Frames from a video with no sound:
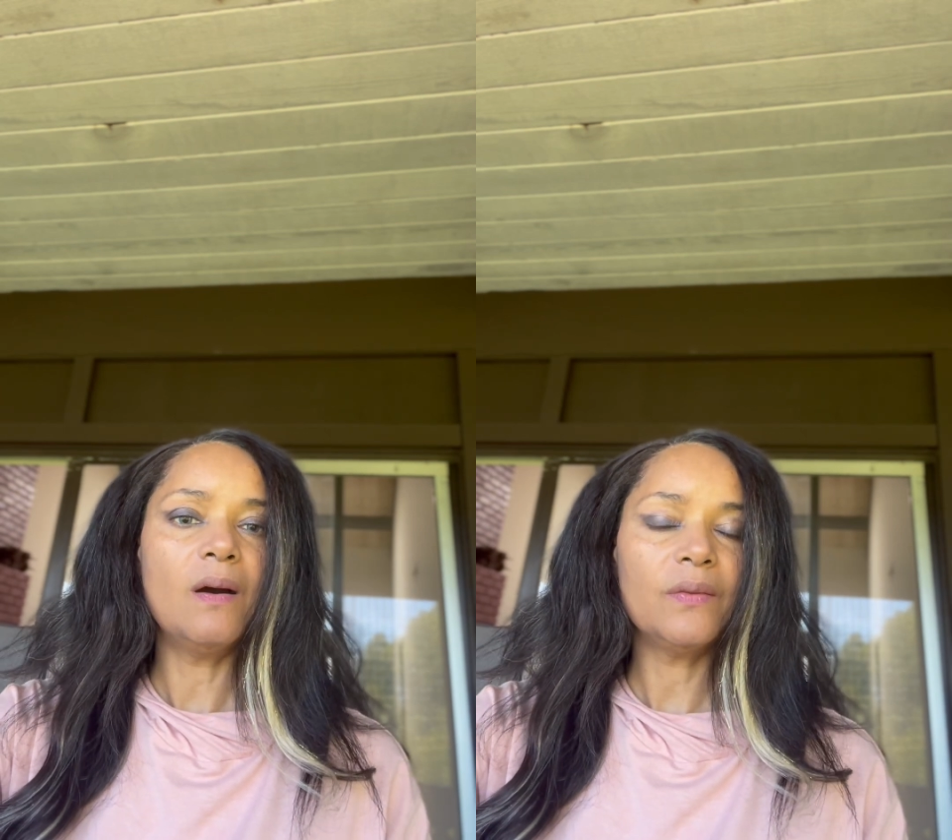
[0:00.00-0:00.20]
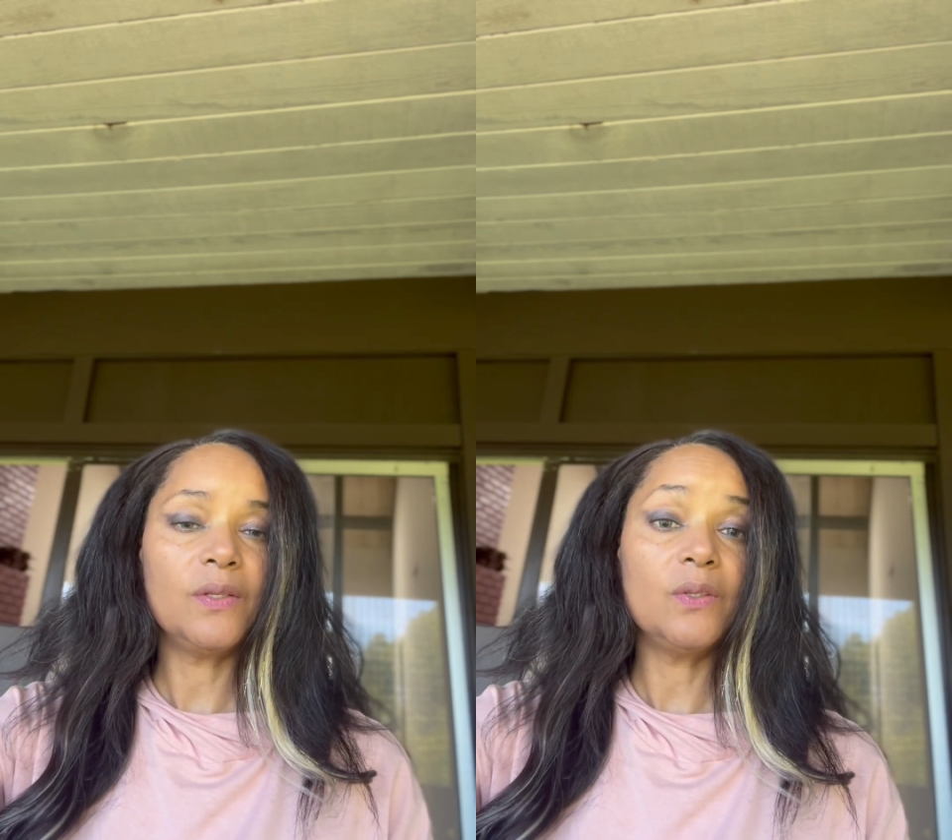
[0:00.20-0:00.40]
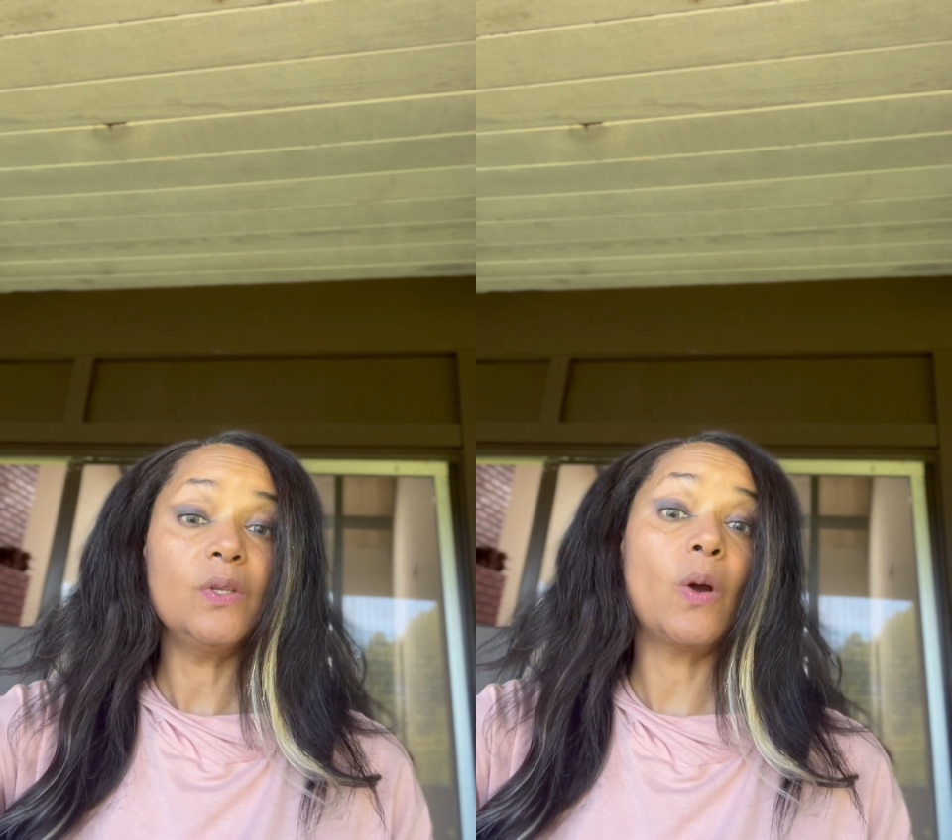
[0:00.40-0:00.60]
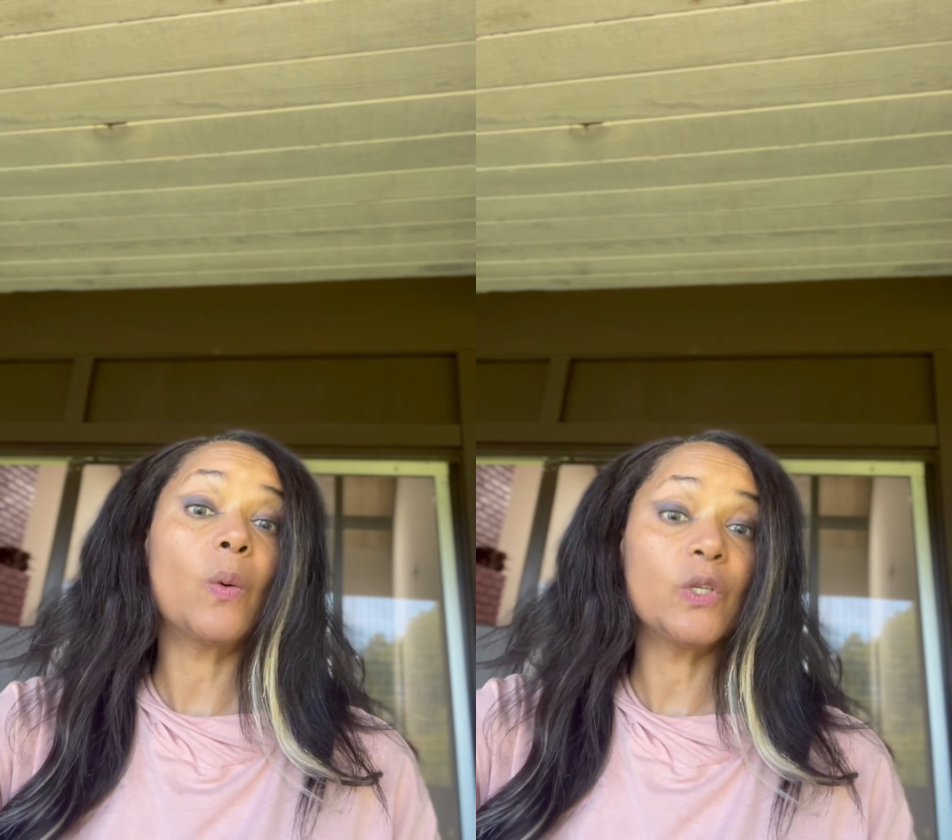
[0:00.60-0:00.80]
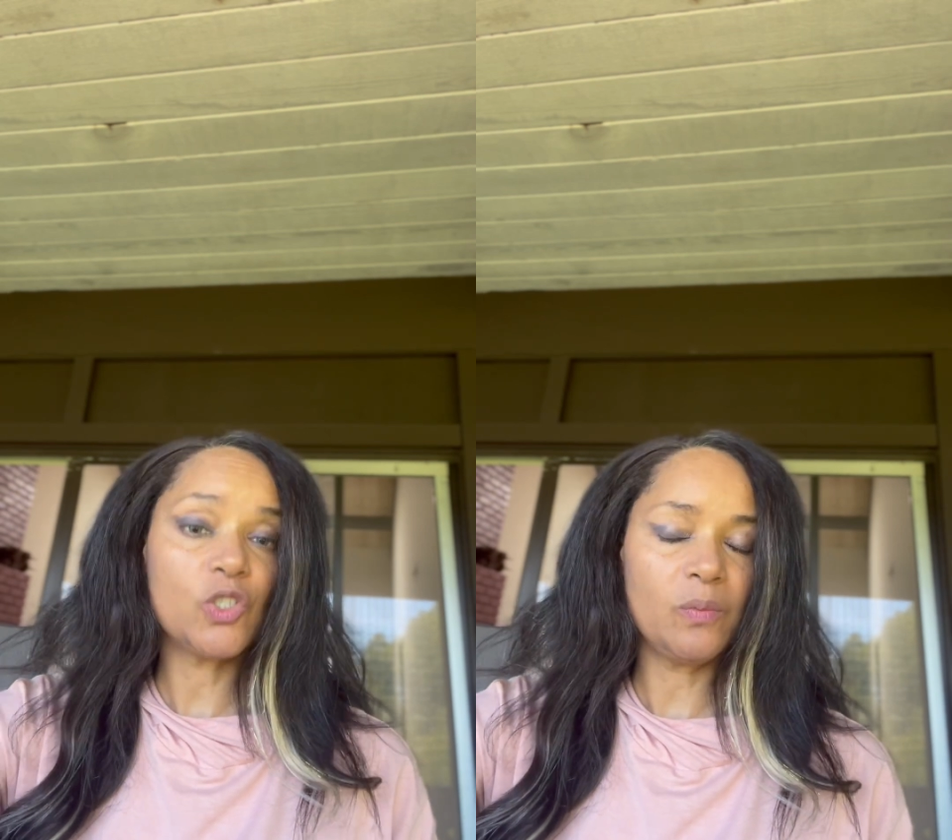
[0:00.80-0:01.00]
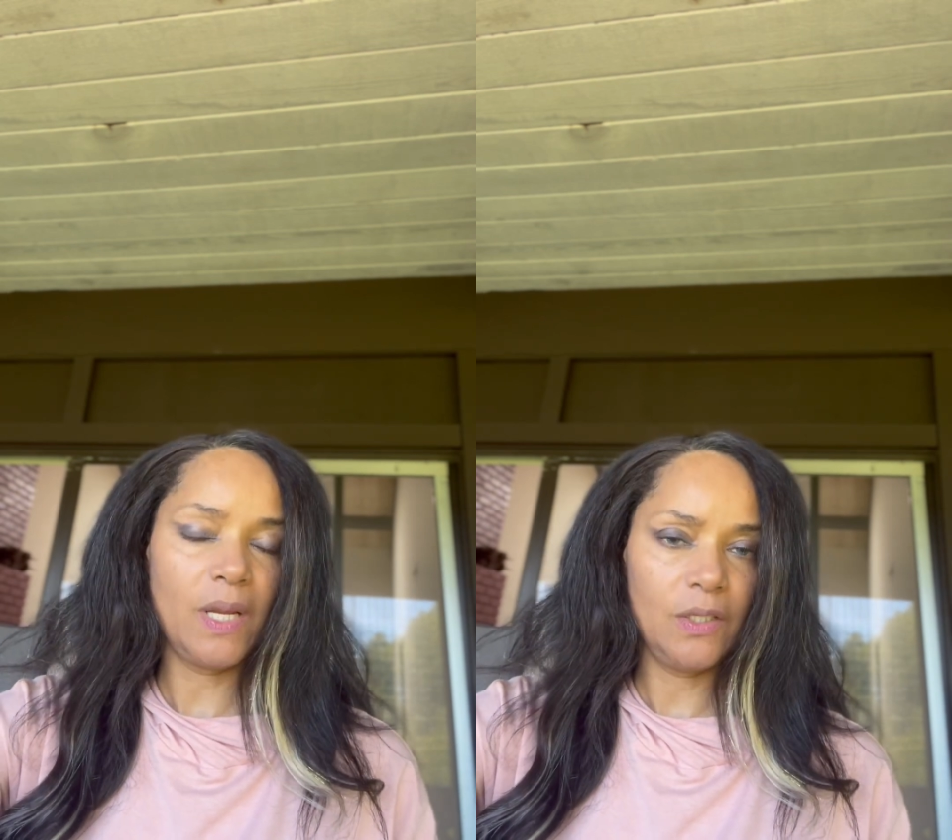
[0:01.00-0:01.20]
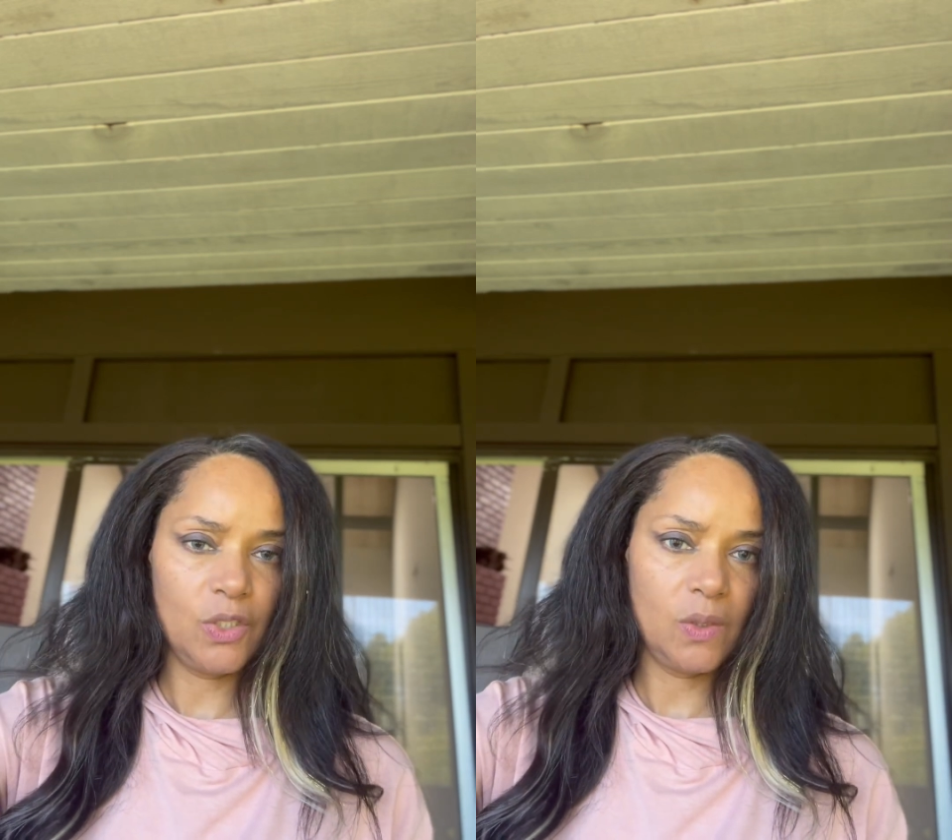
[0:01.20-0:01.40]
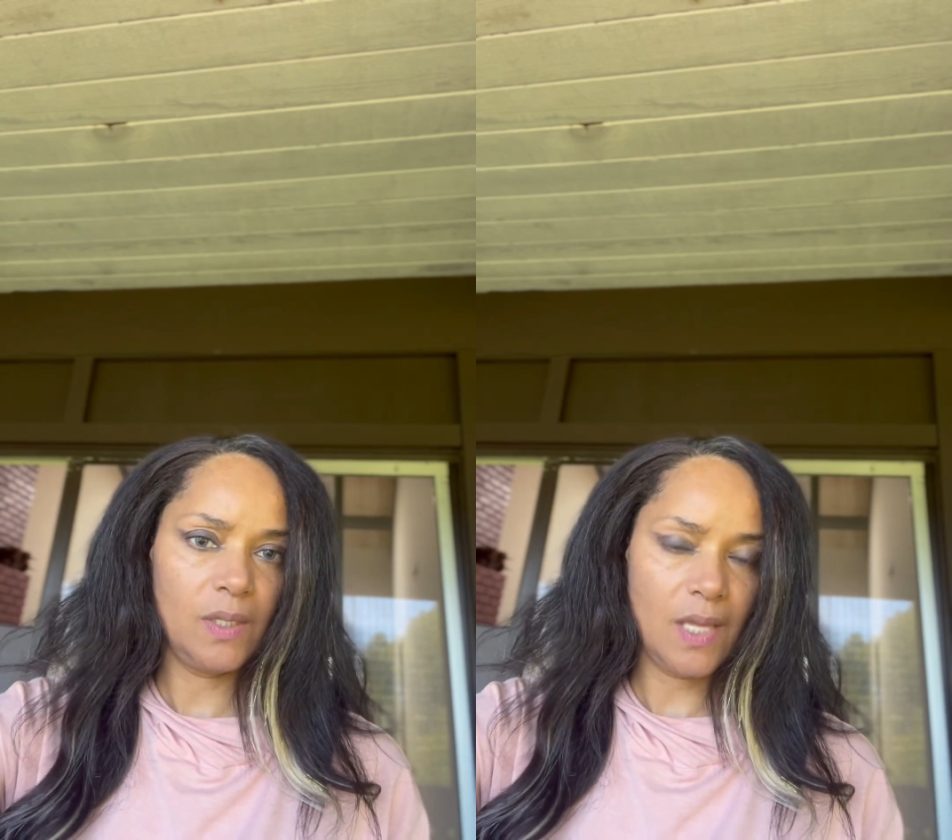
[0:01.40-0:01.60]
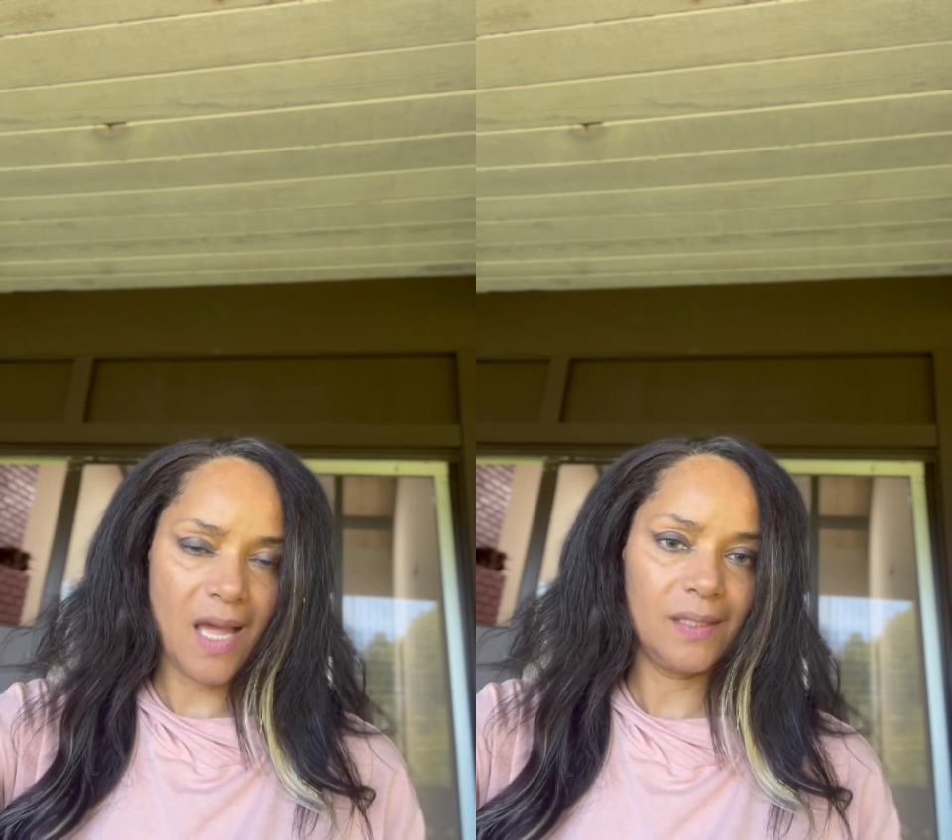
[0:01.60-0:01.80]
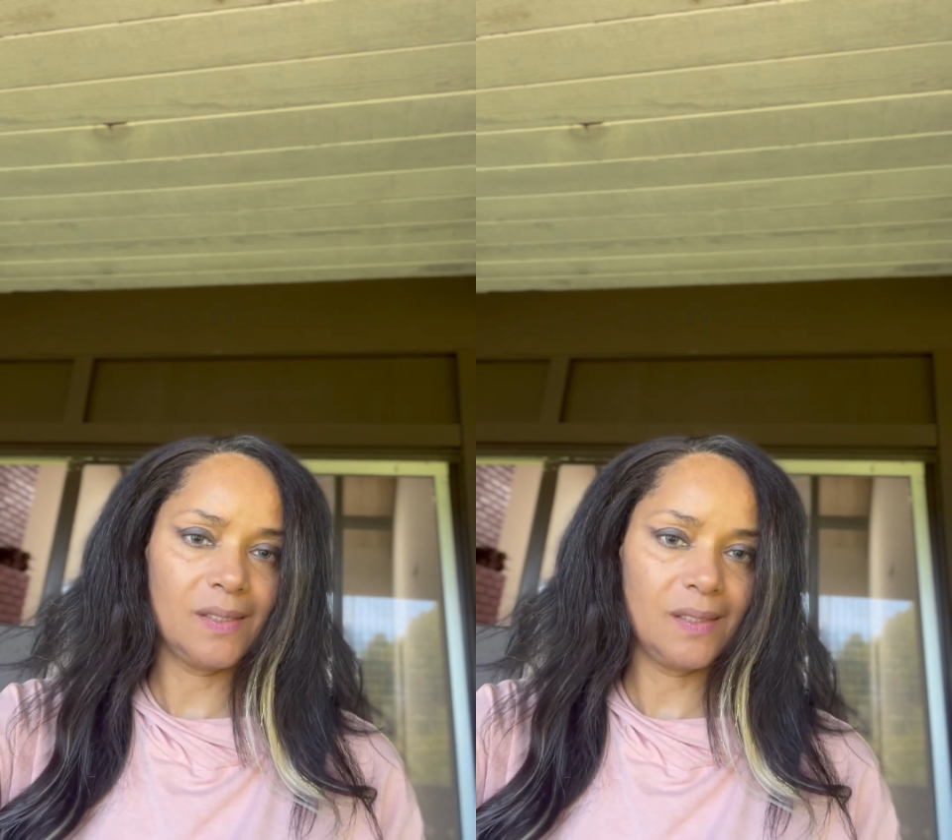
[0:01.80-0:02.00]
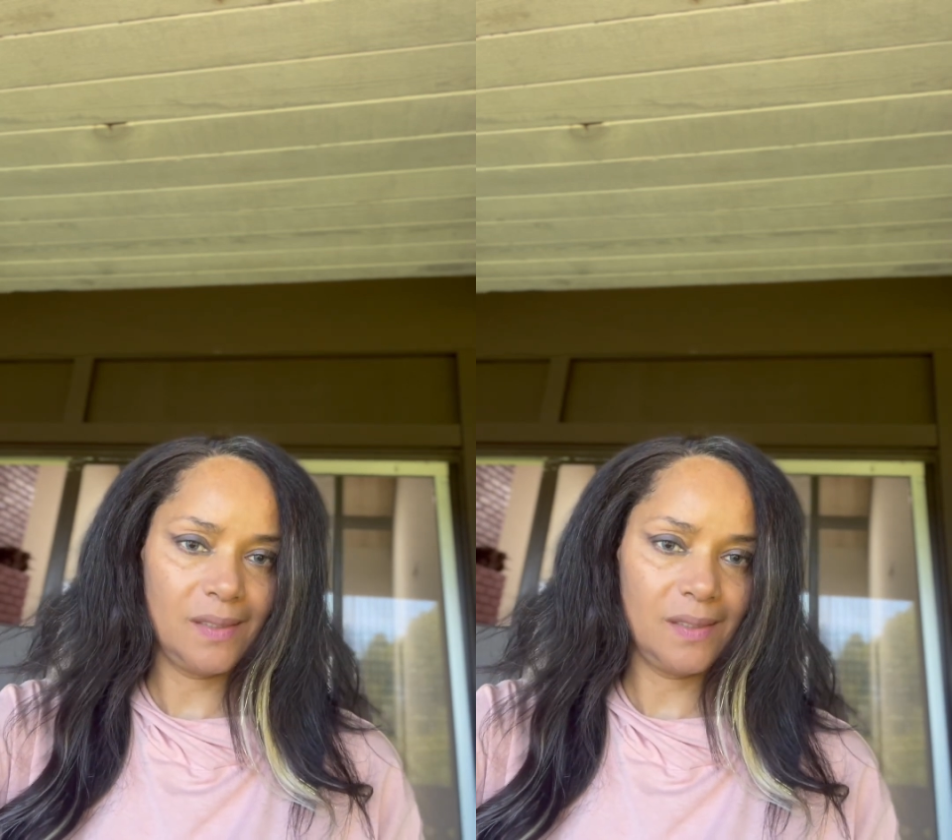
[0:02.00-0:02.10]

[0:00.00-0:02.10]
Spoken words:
the nourishment to the cancer